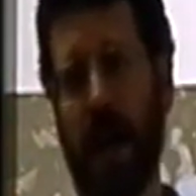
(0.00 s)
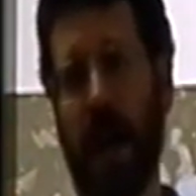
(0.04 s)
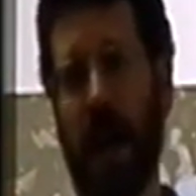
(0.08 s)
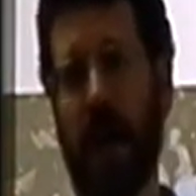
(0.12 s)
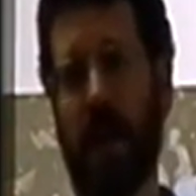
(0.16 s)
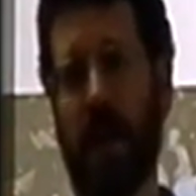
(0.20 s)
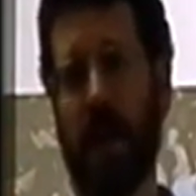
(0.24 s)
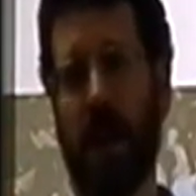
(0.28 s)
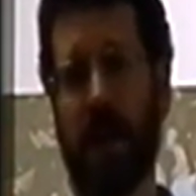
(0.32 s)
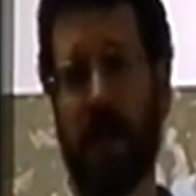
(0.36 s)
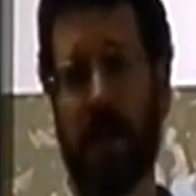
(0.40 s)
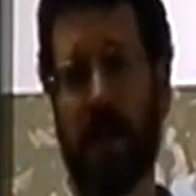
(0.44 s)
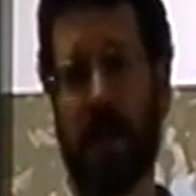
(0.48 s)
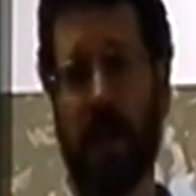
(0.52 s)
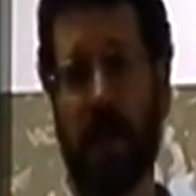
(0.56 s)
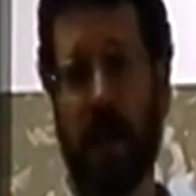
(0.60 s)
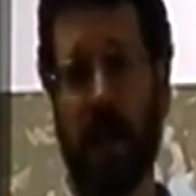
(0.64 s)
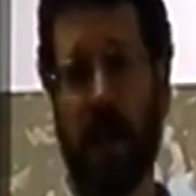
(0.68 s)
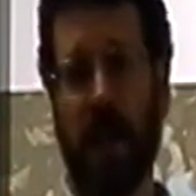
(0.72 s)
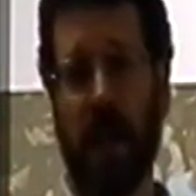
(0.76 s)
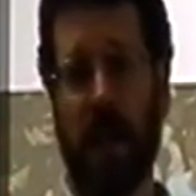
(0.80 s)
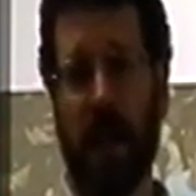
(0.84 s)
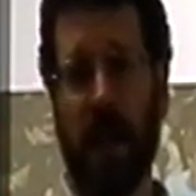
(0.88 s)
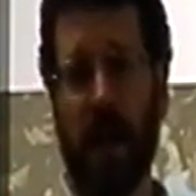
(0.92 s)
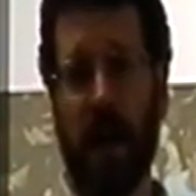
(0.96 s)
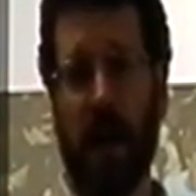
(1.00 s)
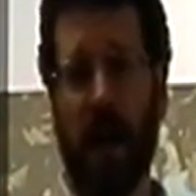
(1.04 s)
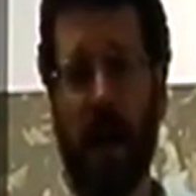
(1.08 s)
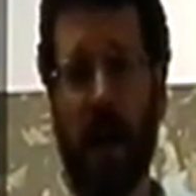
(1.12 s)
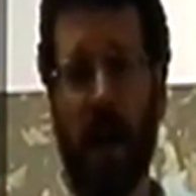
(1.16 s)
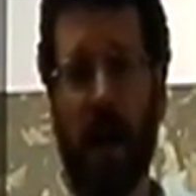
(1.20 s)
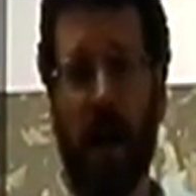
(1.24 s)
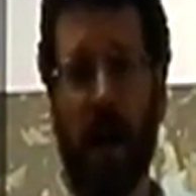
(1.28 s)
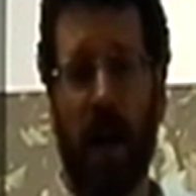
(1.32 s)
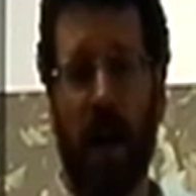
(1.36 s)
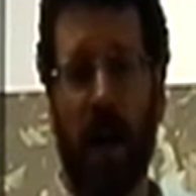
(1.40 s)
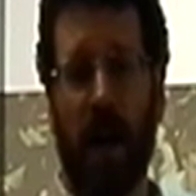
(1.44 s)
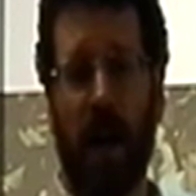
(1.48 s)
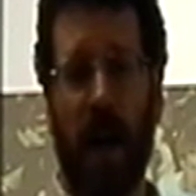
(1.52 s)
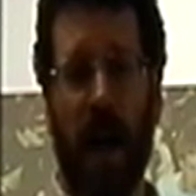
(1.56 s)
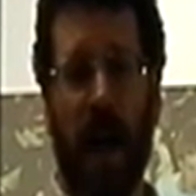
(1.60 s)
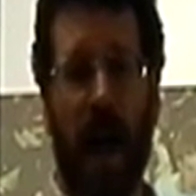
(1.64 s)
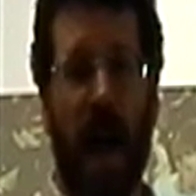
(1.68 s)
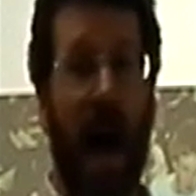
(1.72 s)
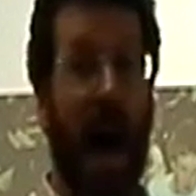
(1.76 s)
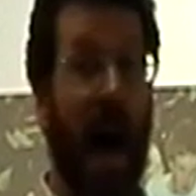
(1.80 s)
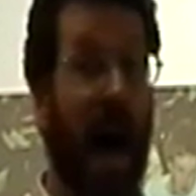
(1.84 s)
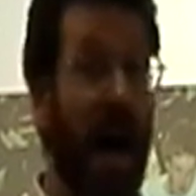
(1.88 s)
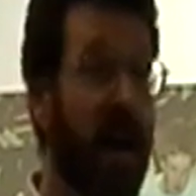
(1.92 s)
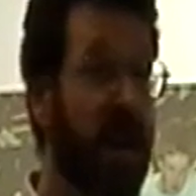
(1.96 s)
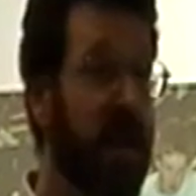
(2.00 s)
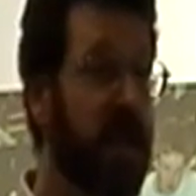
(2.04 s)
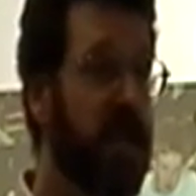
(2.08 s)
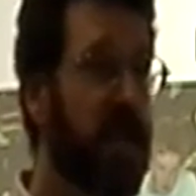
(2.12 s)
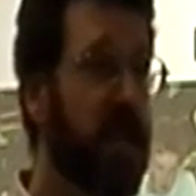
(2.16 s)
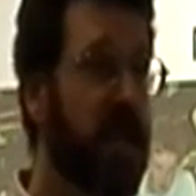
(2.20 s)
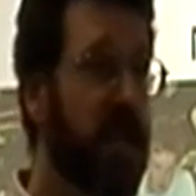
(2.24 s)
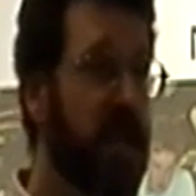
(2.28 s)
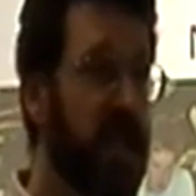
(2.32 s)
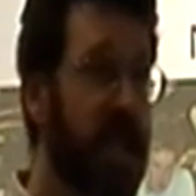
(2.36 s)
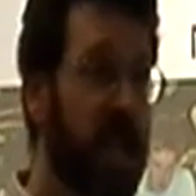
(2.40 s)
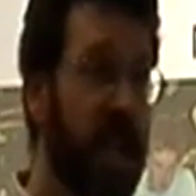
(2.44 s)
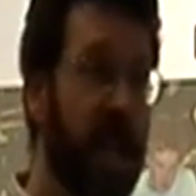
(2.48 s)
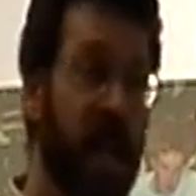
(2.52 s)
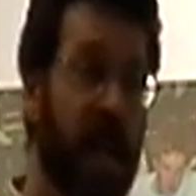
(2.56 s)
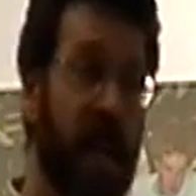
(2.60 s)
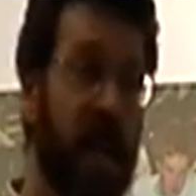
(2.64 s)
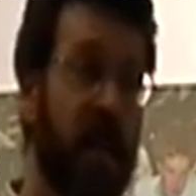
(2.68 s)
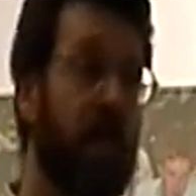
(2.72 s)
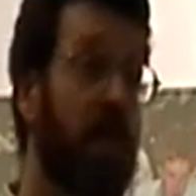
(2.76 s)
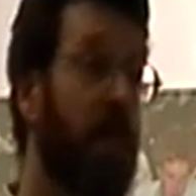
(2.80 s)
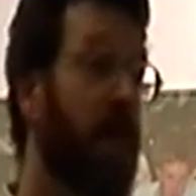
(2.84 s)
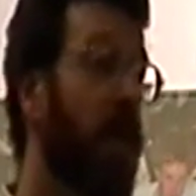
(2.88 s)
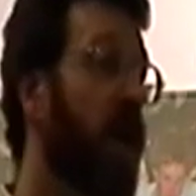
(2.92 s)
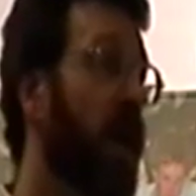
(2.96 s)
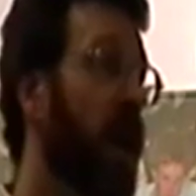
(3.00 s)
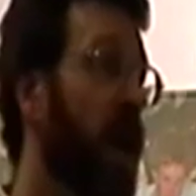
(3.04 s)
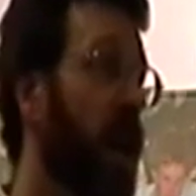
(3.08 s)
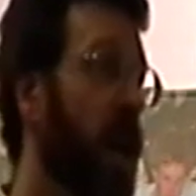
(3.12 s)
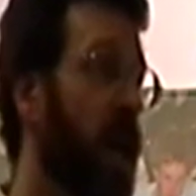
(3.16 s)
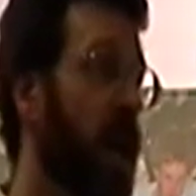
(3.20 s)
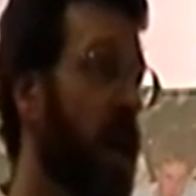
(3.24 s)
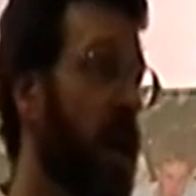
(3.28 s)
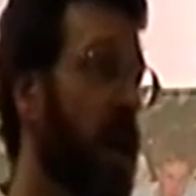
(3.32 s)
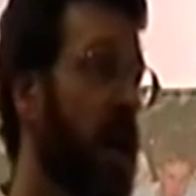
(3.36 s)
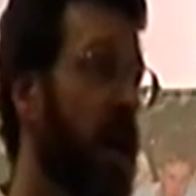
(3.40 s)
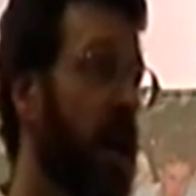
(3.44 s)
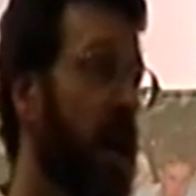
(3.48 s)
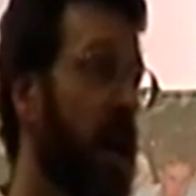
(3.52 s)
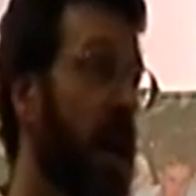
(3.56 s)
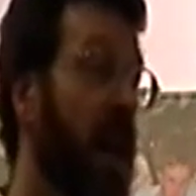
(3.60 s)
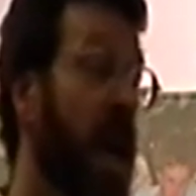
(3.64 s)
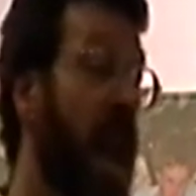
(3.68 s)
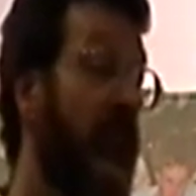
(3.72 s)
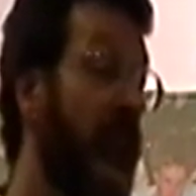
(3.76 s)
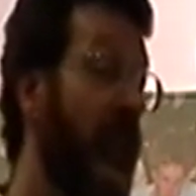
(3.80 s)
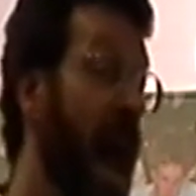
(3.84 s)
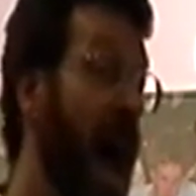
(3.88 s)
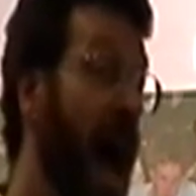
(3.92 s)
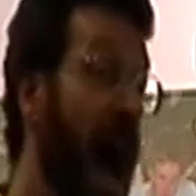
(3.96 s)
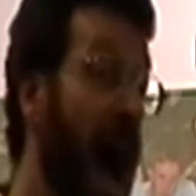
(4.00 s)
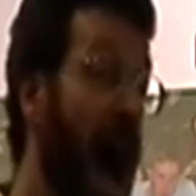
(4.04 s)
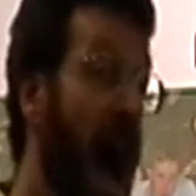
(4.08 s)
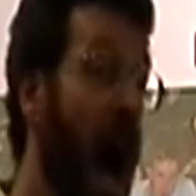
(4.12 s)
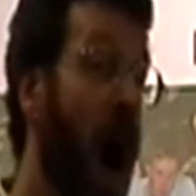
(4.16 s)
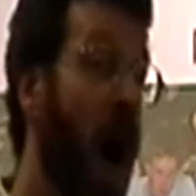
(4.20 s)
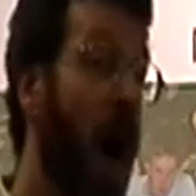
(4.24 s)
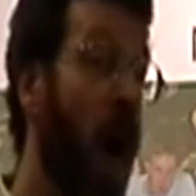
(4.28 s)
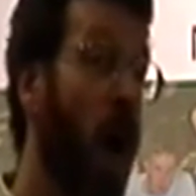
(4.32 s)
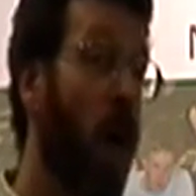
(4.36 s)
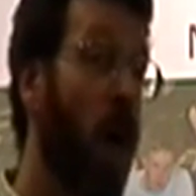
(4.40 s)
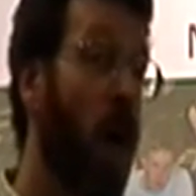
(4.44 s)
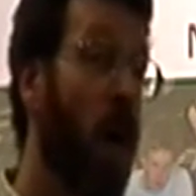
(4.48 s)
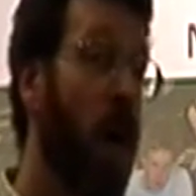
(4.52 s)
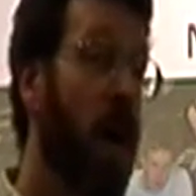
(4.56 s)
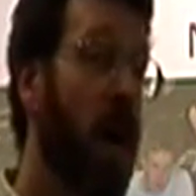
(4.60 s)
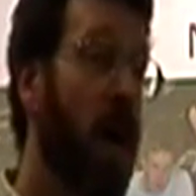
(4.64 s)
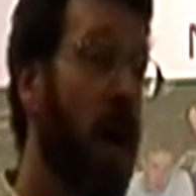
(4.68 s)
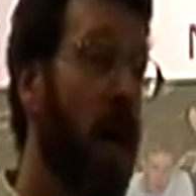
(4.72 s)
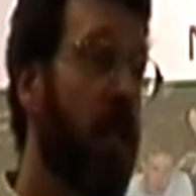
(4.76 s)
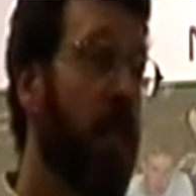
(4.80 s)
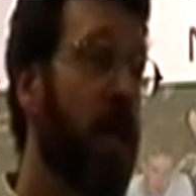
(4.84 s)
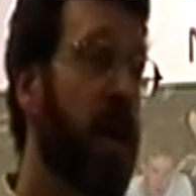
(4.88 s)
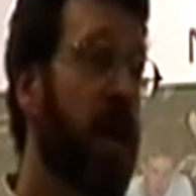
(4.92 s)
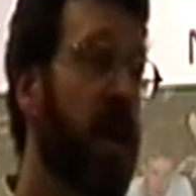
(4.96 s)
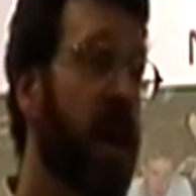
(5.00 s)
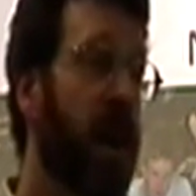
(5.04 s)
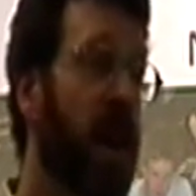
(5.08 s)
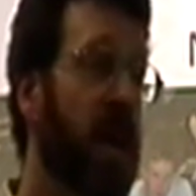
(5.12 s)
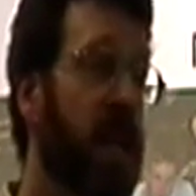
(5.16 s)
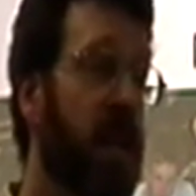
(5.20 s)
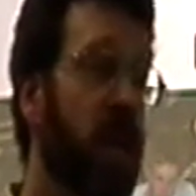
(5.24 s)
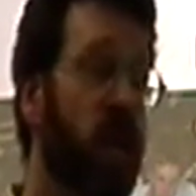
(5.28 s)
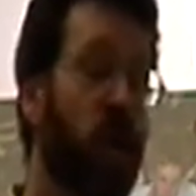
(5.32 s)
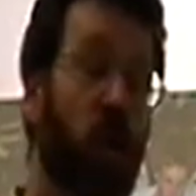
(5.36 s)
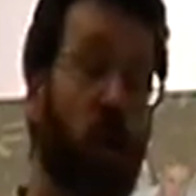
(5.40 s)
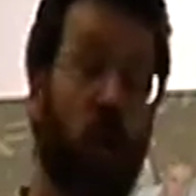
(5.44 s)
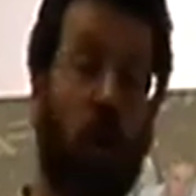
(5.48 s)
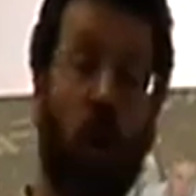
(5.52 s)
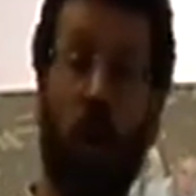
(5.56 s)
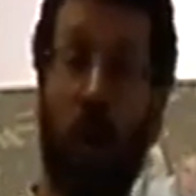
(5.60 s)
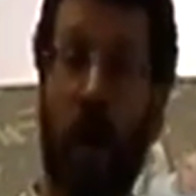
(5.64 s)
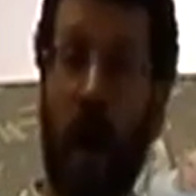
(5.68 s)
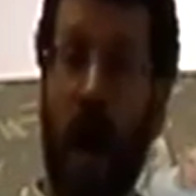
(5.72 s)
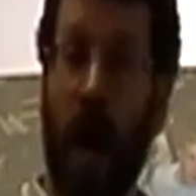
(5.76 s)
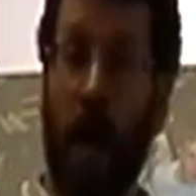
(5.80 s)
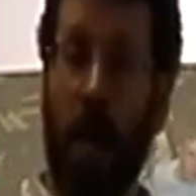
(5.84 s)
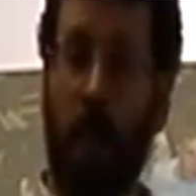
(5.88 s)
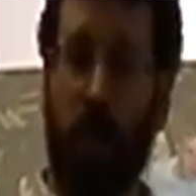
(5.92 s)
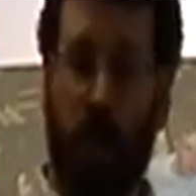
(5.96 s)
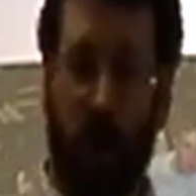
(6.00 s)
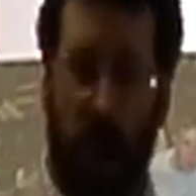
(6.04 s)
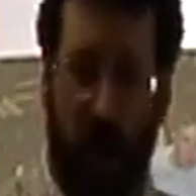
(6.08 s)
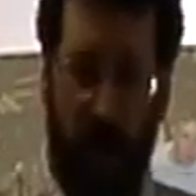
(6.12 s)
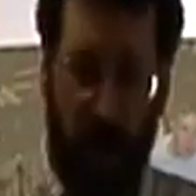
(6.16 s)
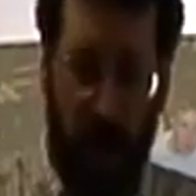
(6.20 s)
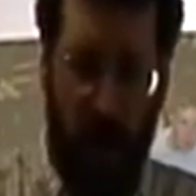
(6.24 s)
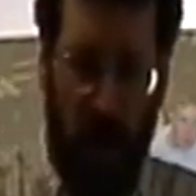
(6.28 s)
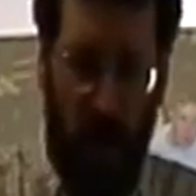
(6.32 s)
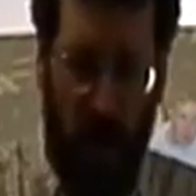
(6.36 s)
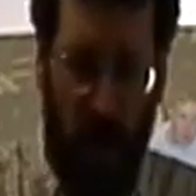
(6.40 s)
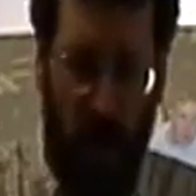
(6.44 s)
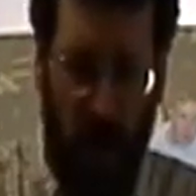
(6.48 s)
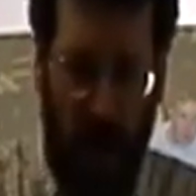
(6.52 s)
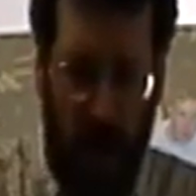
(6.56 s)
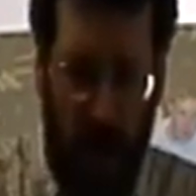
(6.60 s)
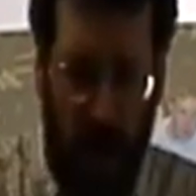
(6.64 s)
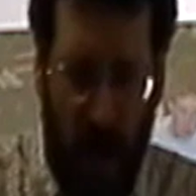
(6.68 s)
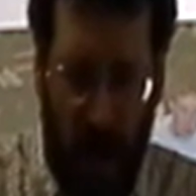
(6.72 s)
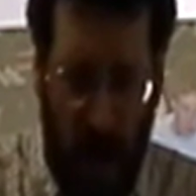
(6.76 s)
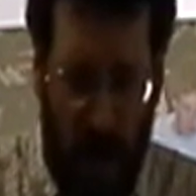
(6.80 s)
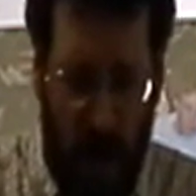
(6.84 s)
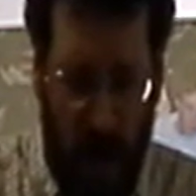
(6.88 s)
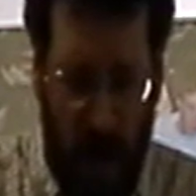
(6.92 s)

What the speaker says: and then see, has the teen brain now, because it's grown up with, you know,